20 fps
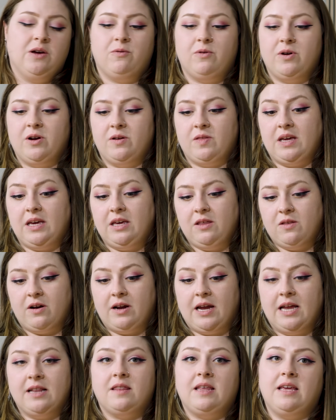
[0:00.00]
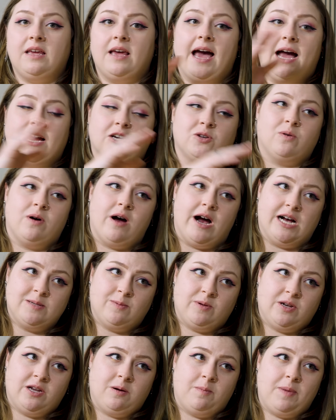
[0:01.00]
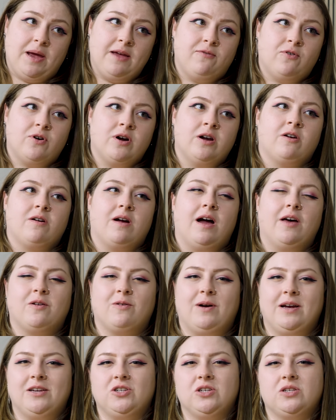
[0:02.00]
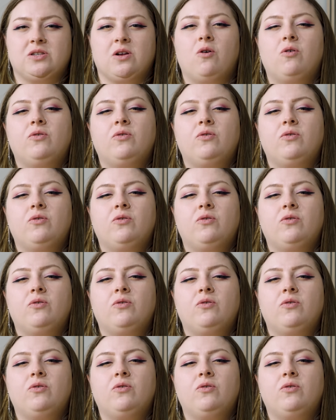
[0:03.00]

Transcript: where they either get the actual hospital to pay for it or otherwise just